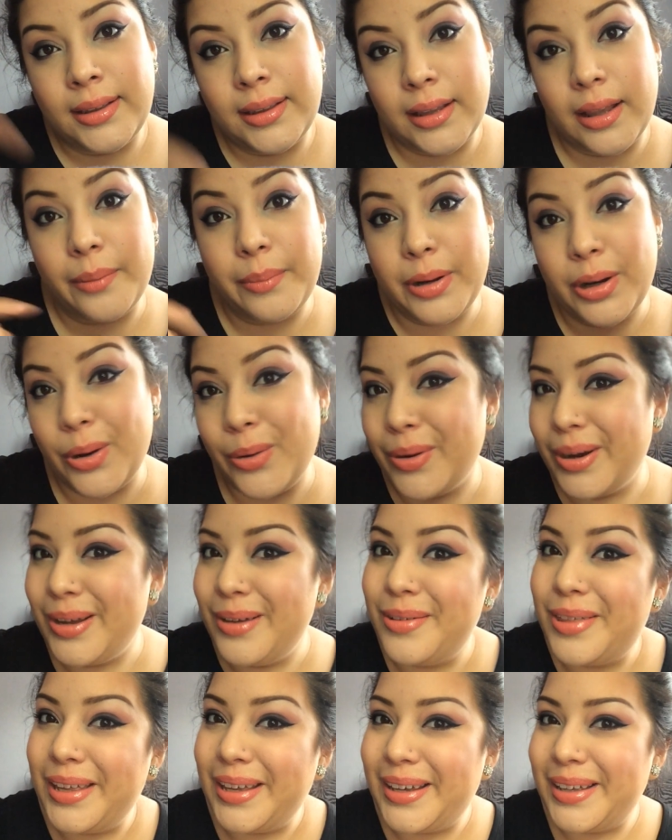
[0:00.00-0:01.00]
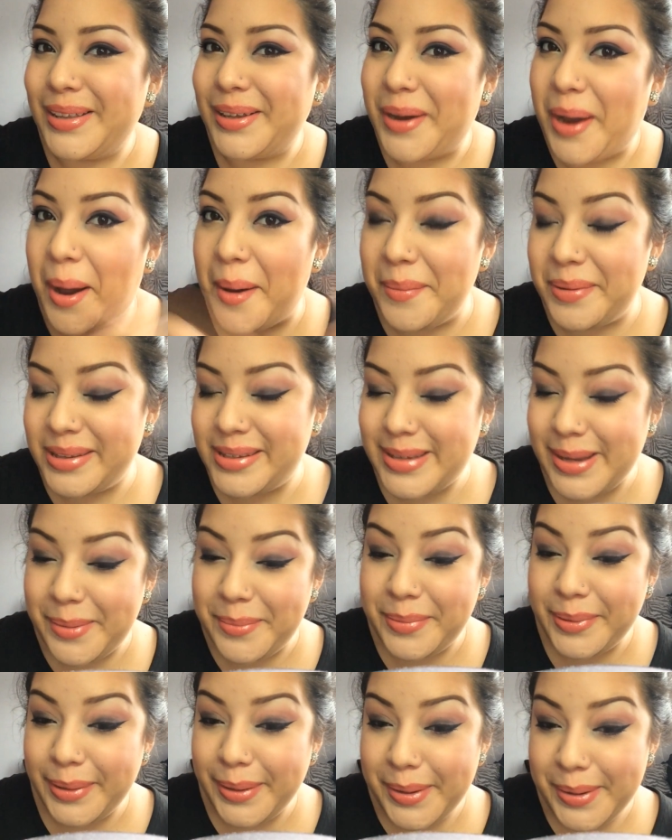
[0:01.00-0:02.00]
let me know what you think in the comments down
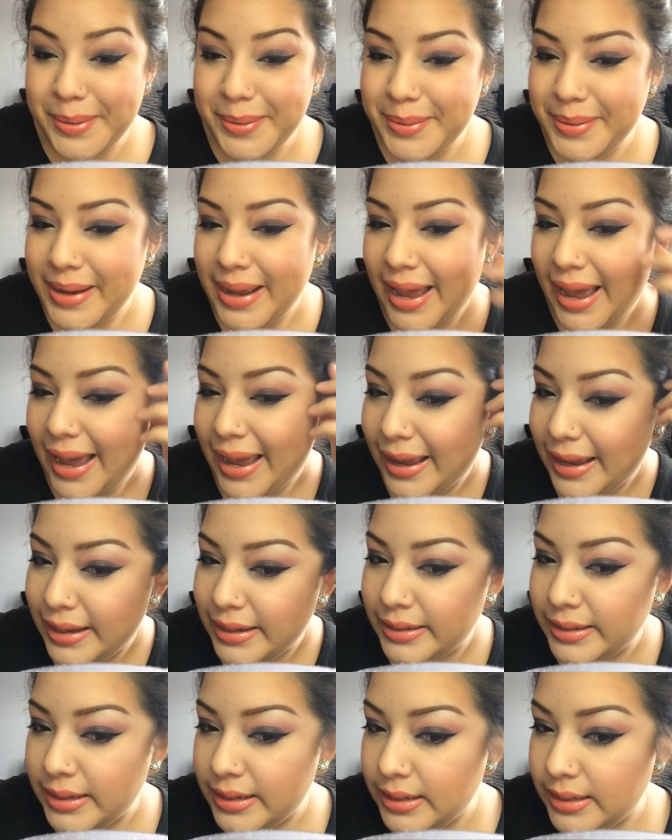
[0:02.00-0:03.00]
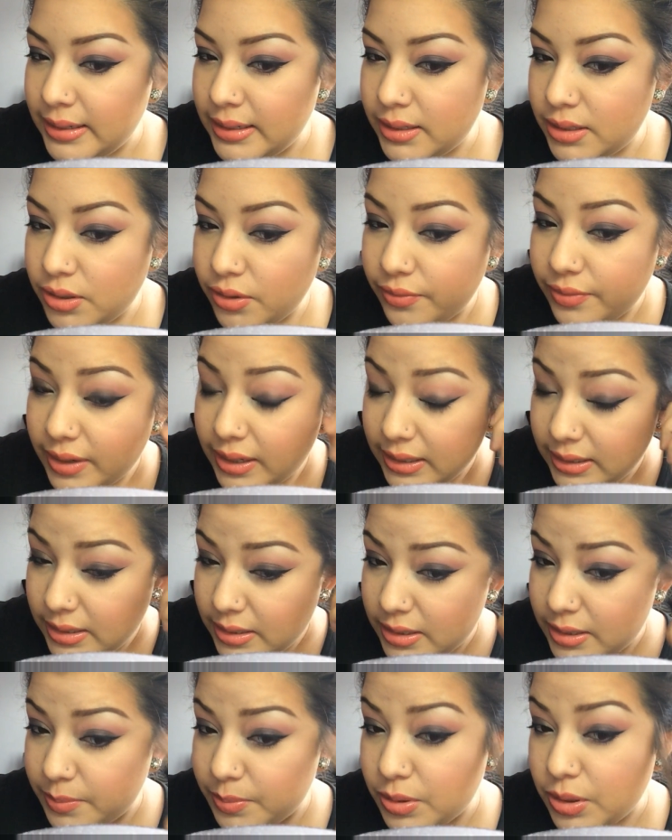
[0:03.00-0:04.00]
below, and don't forget to
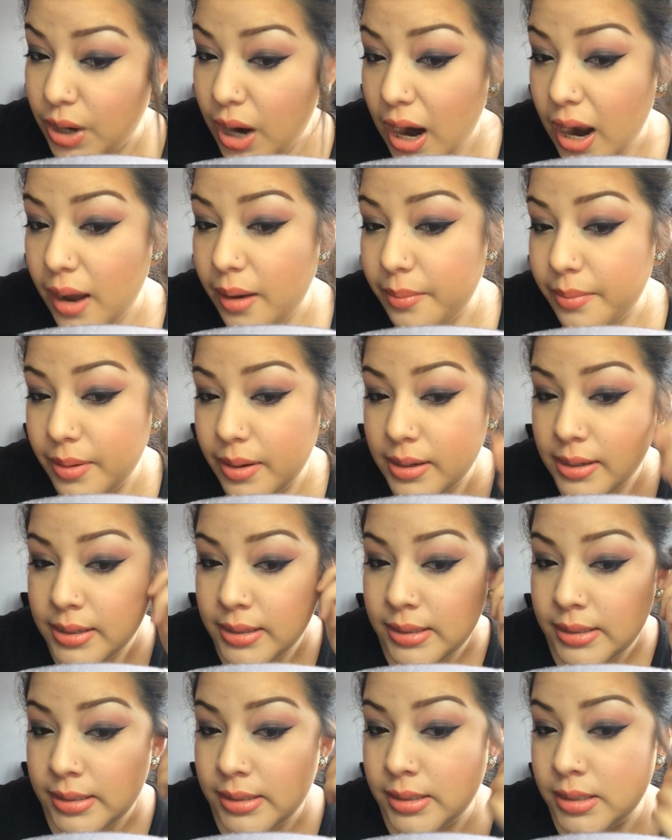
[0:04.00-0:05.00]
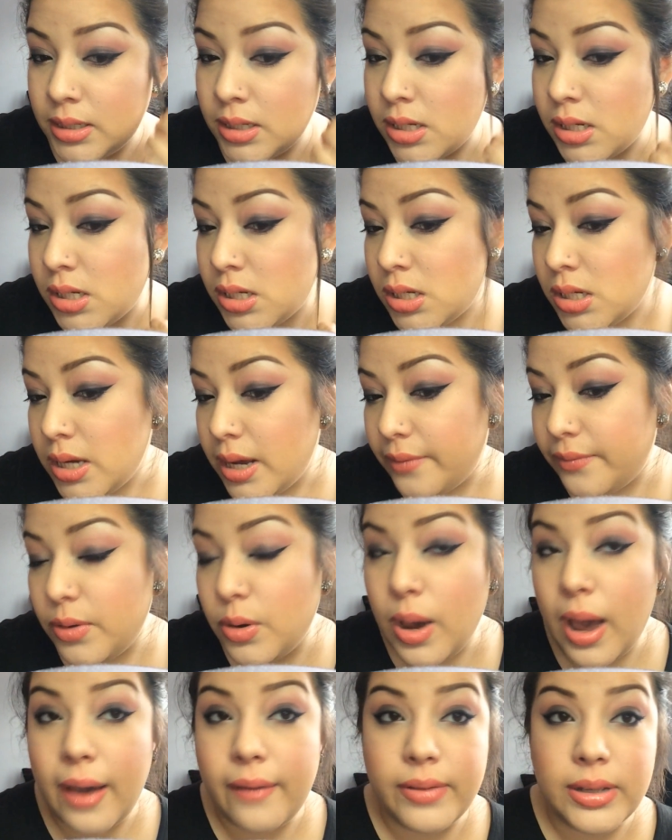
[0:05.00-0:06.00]
subscribe if
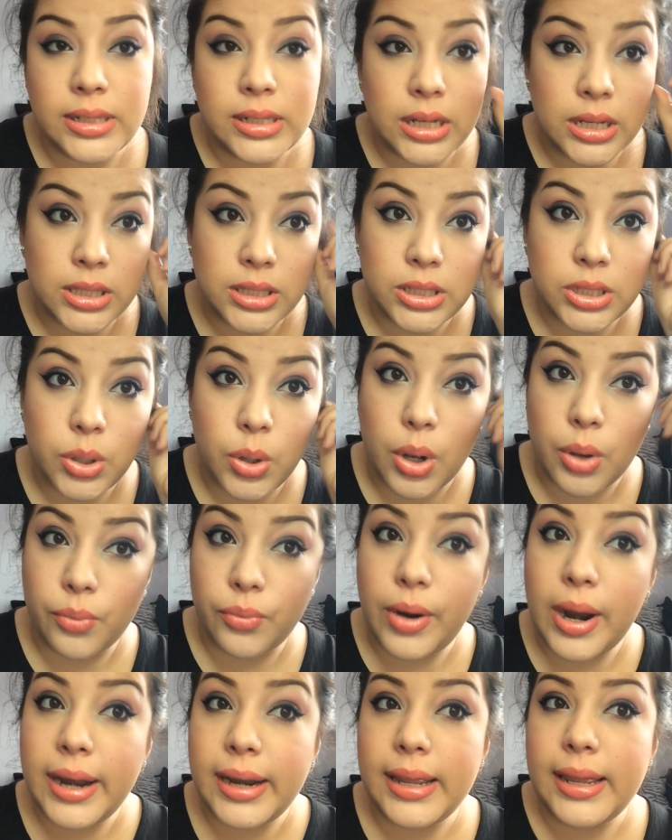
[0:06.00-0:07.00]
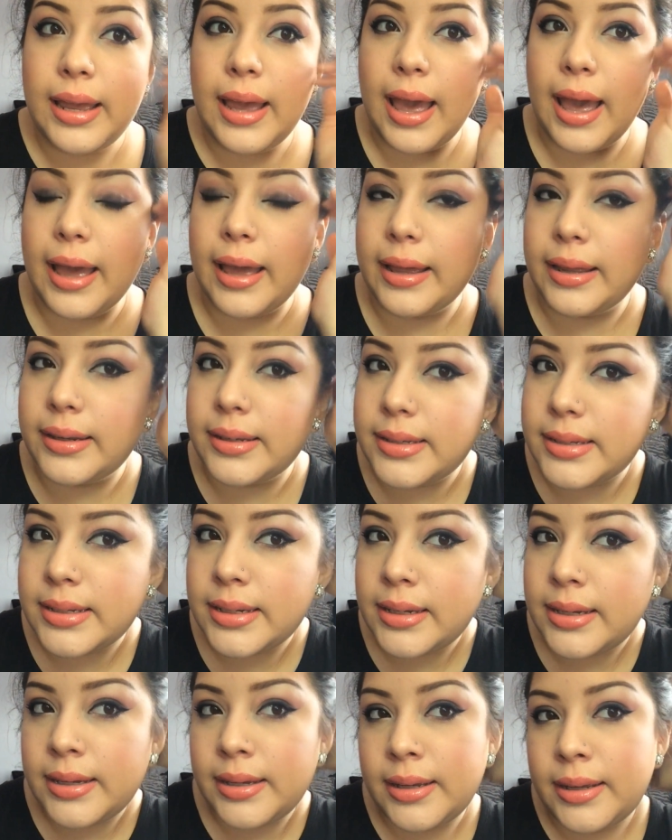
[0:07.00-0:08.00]
you haven't done so already, and
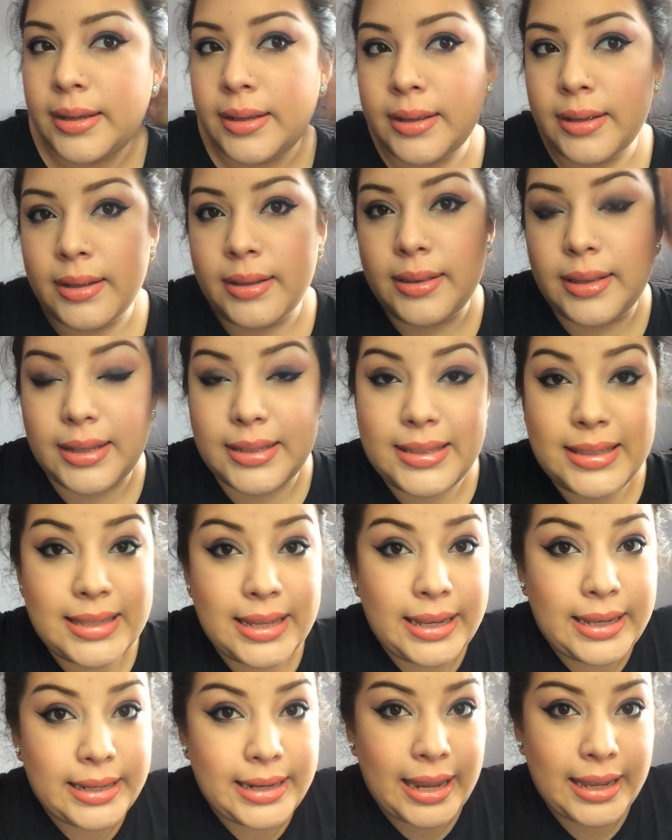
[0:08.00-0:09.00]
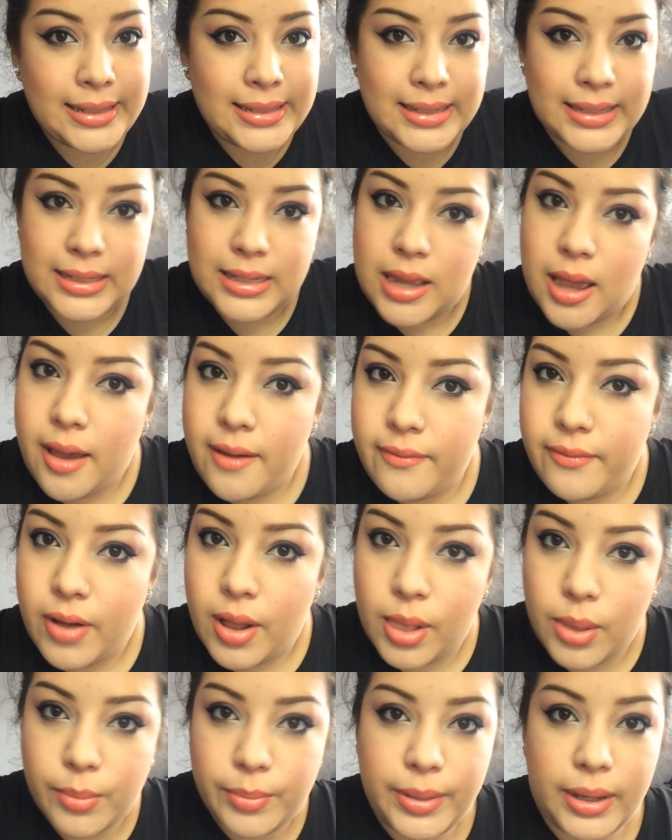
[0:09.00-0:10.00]
let's stay connected.
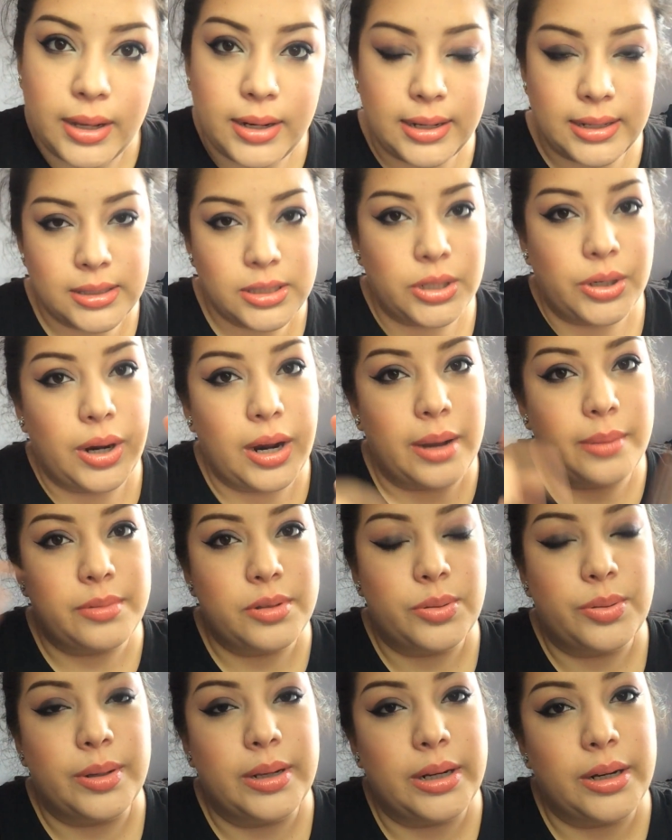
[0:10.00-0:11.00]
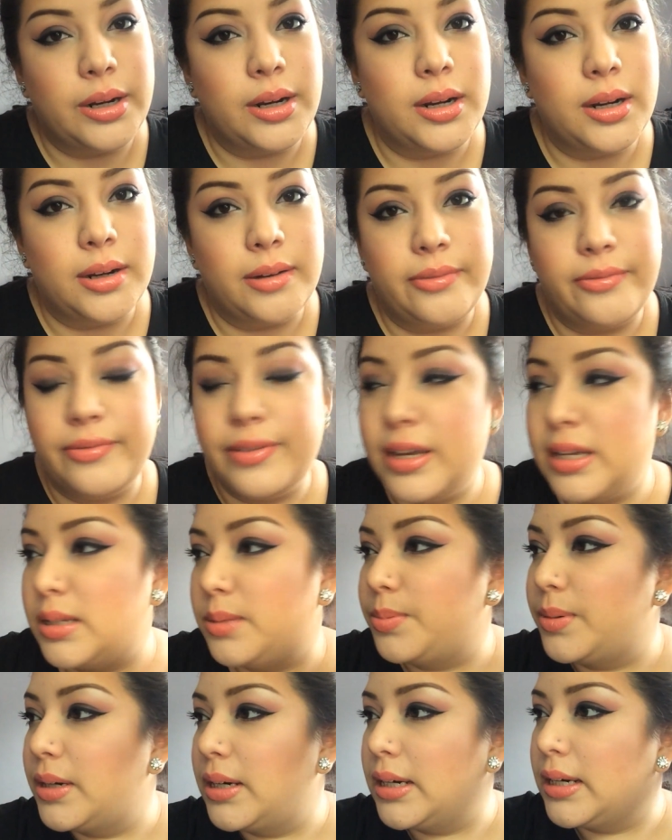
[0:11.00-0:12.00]
Follow me on Instagram, Twitter,
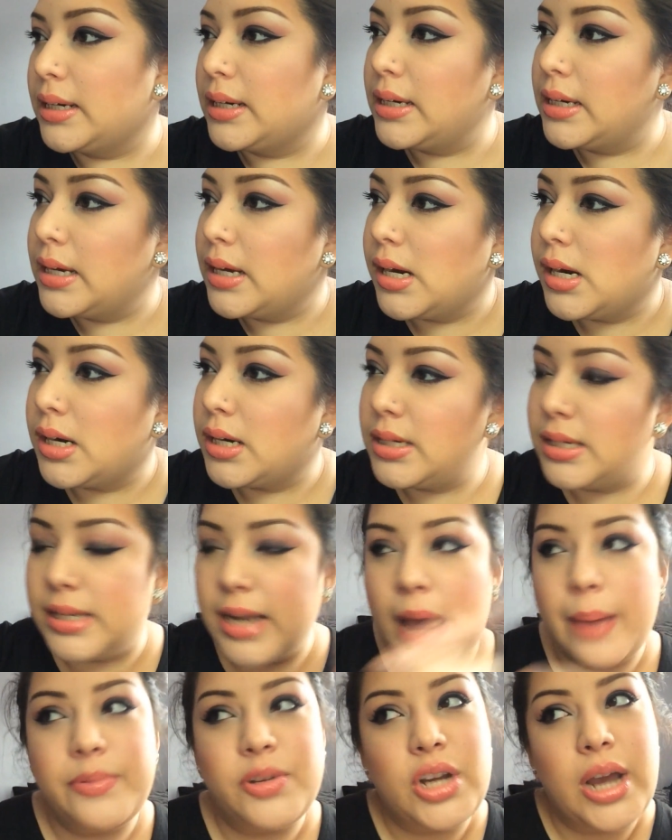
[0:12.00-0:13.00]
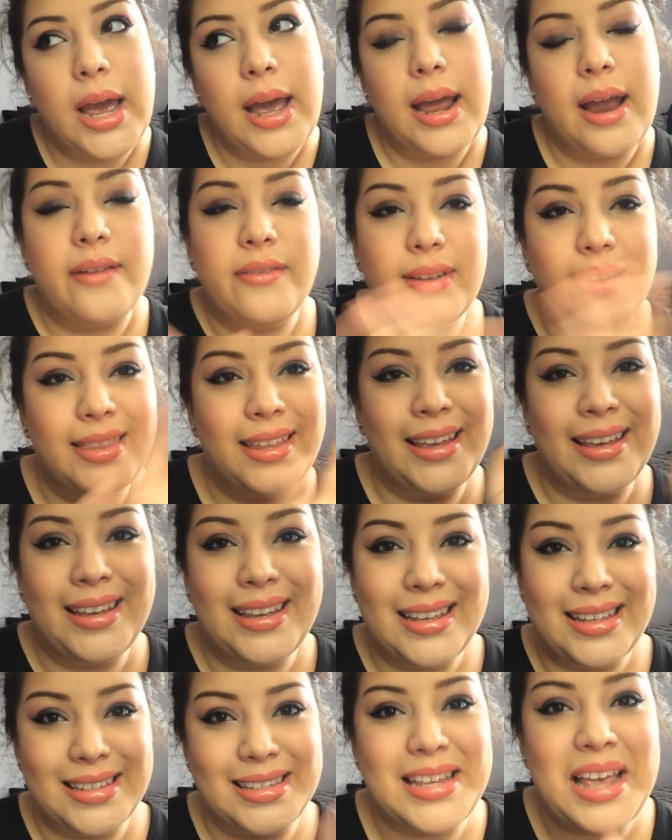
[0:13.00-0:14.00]
Facebook, Snapchat. Everything
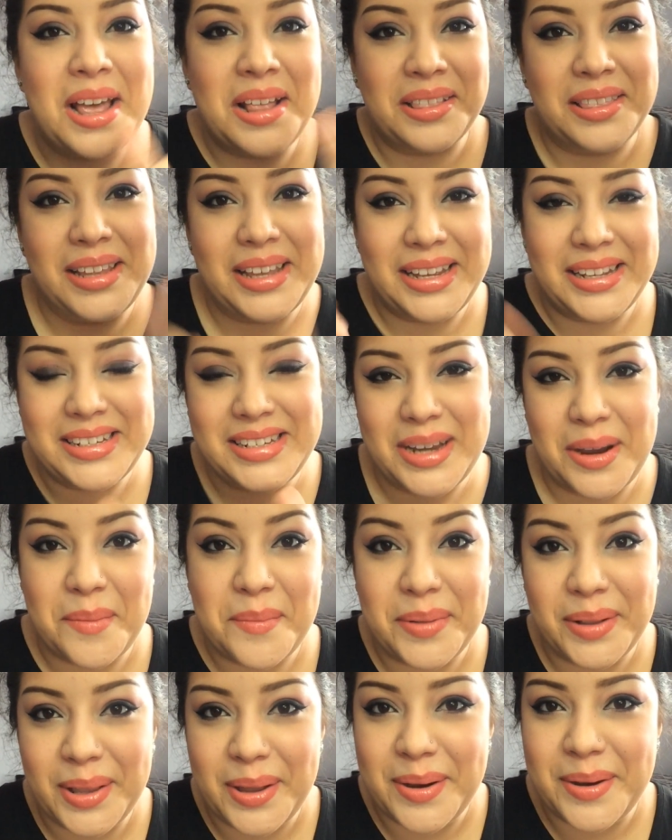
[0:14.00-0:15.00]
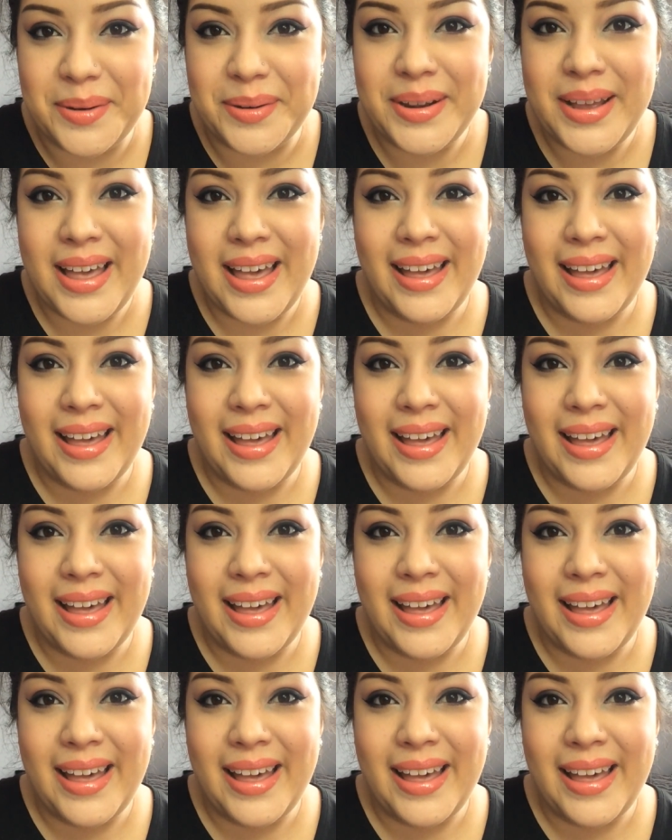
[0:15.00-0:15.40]
is linked down below,